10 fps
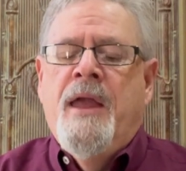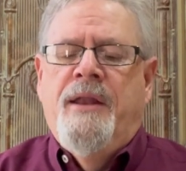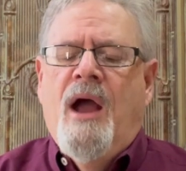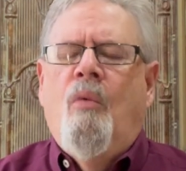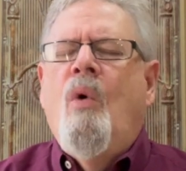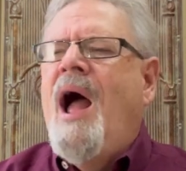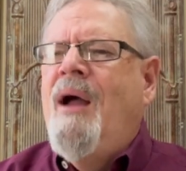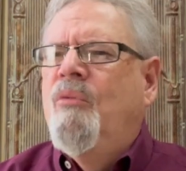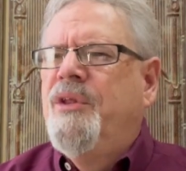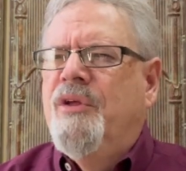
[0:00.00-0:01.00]
Now,
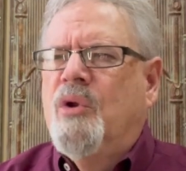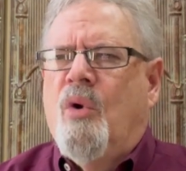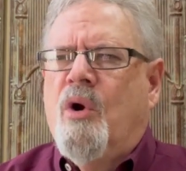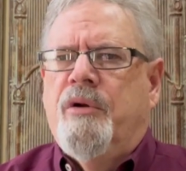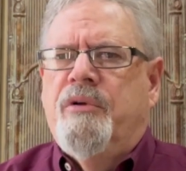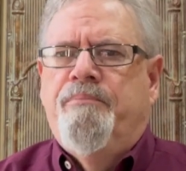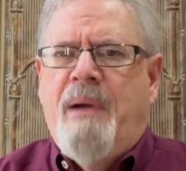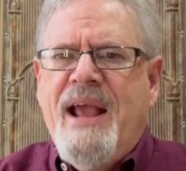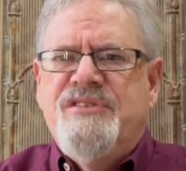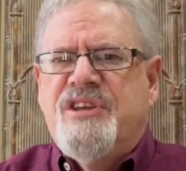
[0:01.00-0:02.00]
why would the Lord
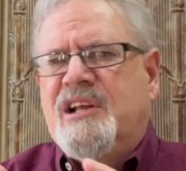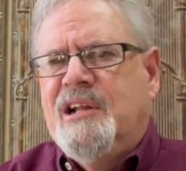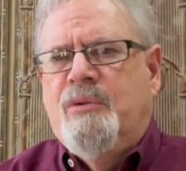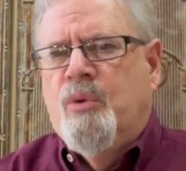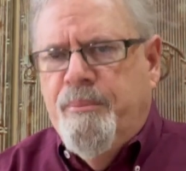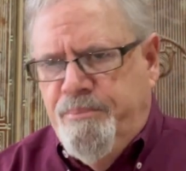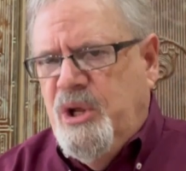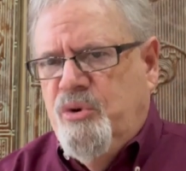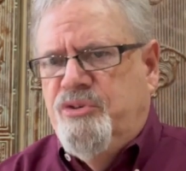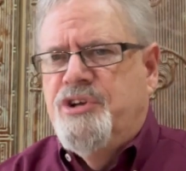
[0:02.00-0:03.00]
basically
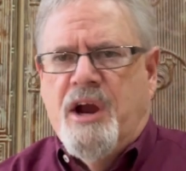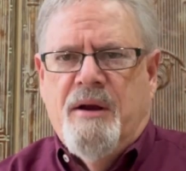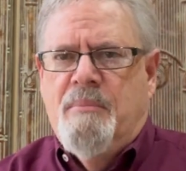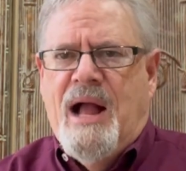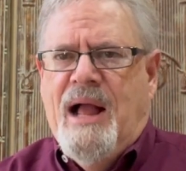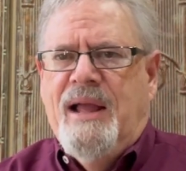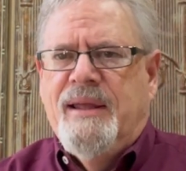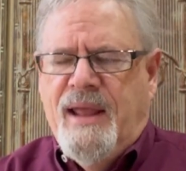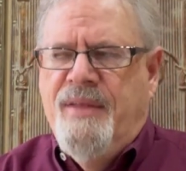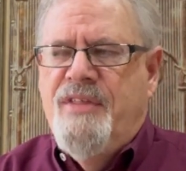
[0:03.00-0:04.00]
rebuke Jeremiah
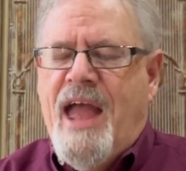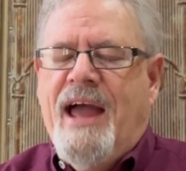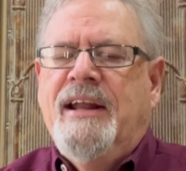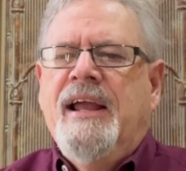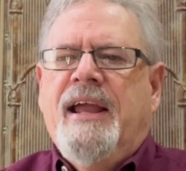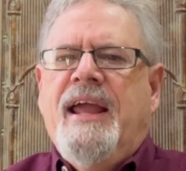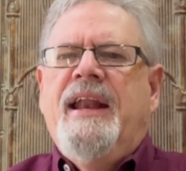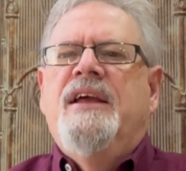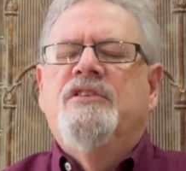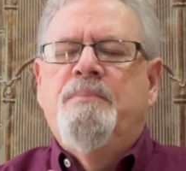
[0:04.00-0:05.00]
in that? It
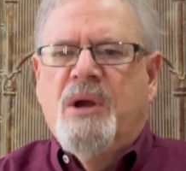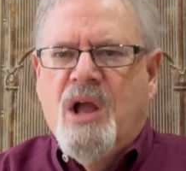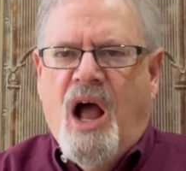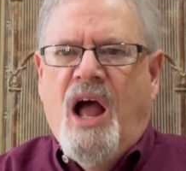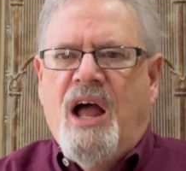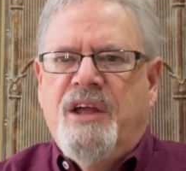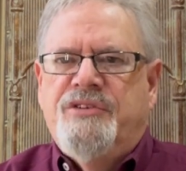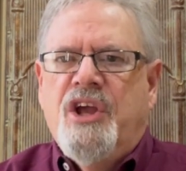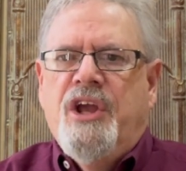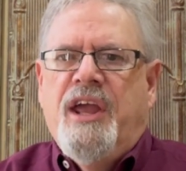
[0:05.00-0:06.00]
is
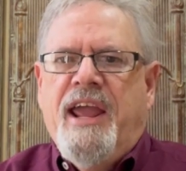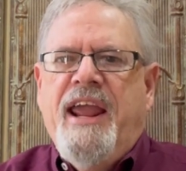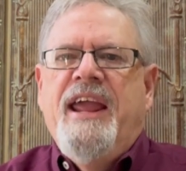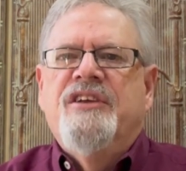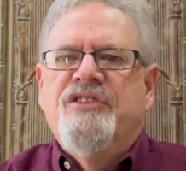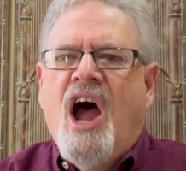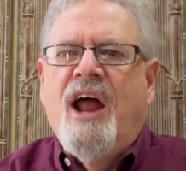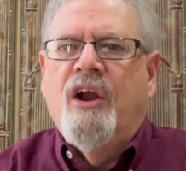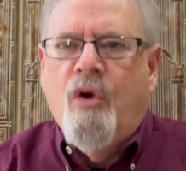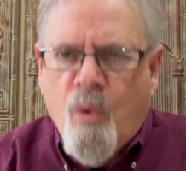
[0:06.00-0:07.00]
because he is
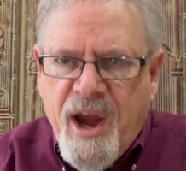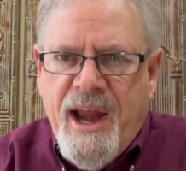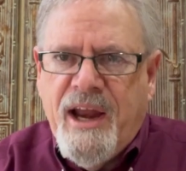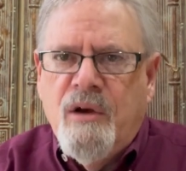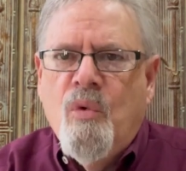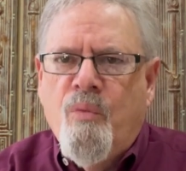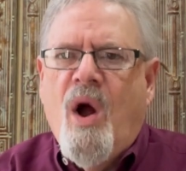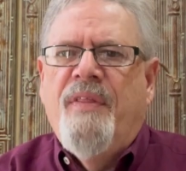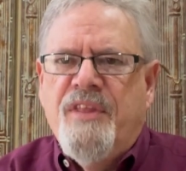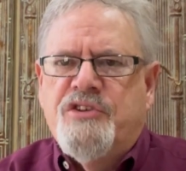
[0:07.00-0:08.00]
not agreeing with
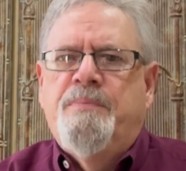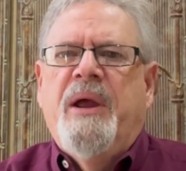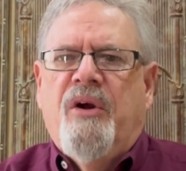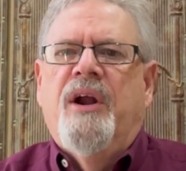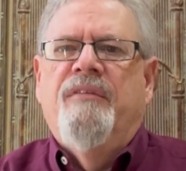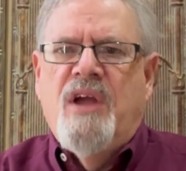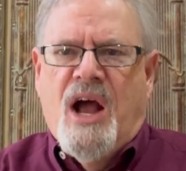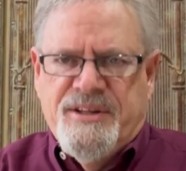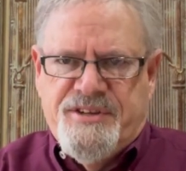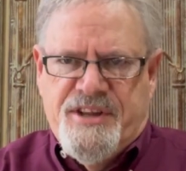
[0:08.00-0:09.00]
what the Spirit of
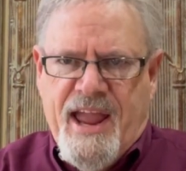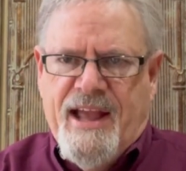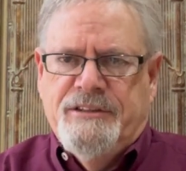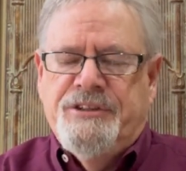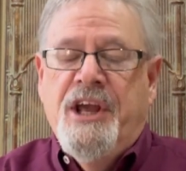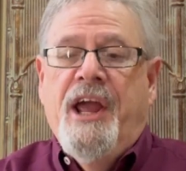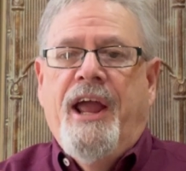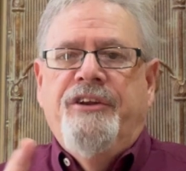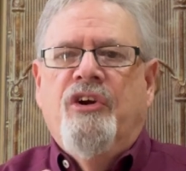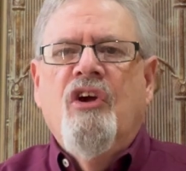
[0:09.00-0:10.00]
God says.
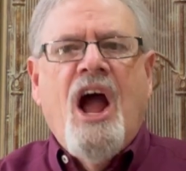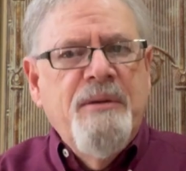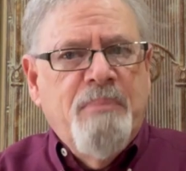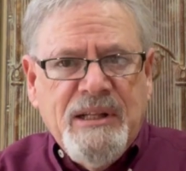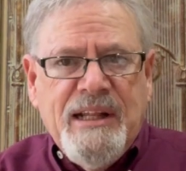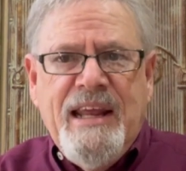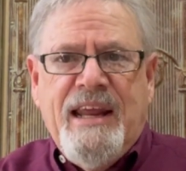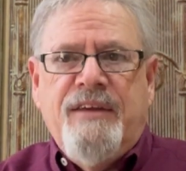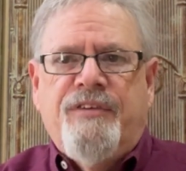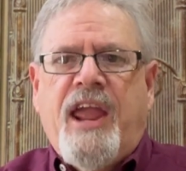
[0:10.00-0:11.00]
And your
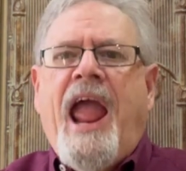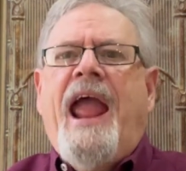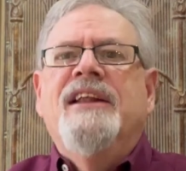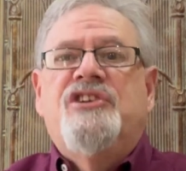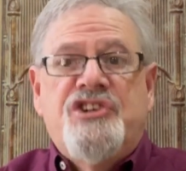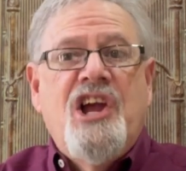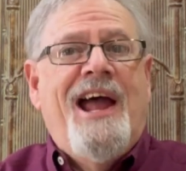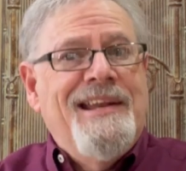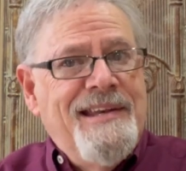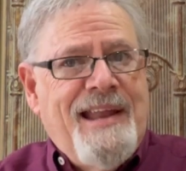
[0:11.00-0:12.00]
unbelief can
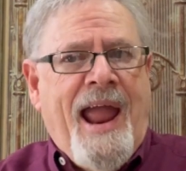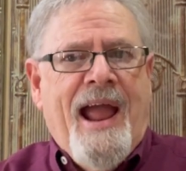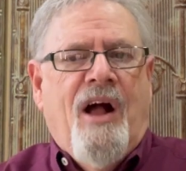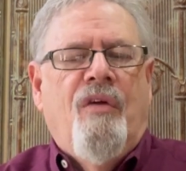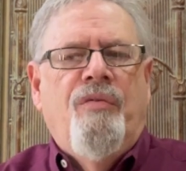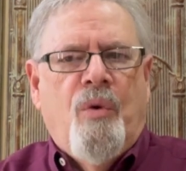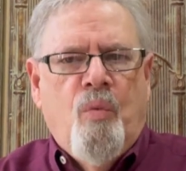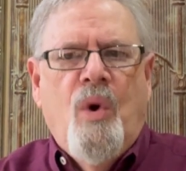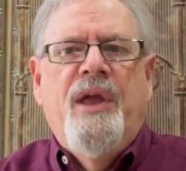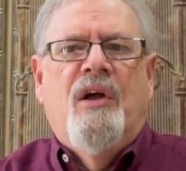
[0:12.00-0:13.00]
shut down the
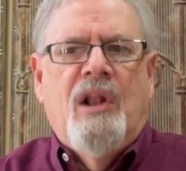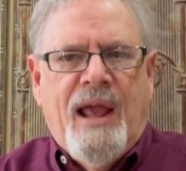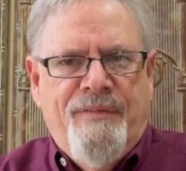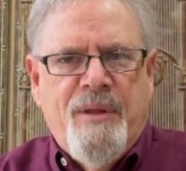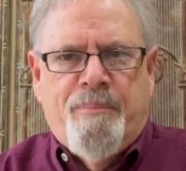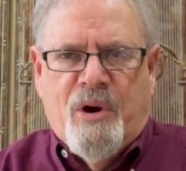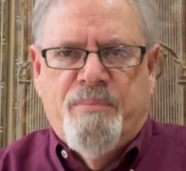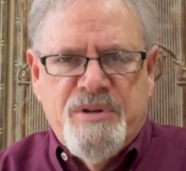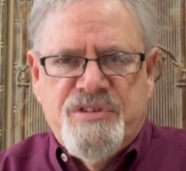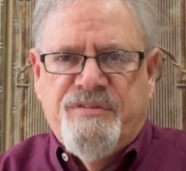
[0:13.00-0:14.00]
will and the
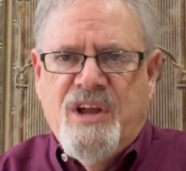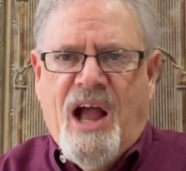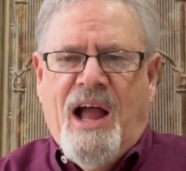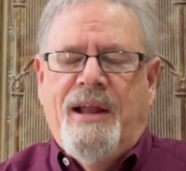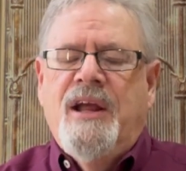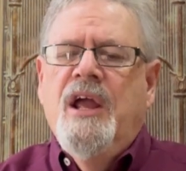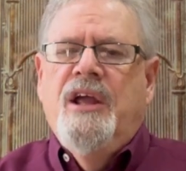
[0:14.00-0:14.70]
purpose of God.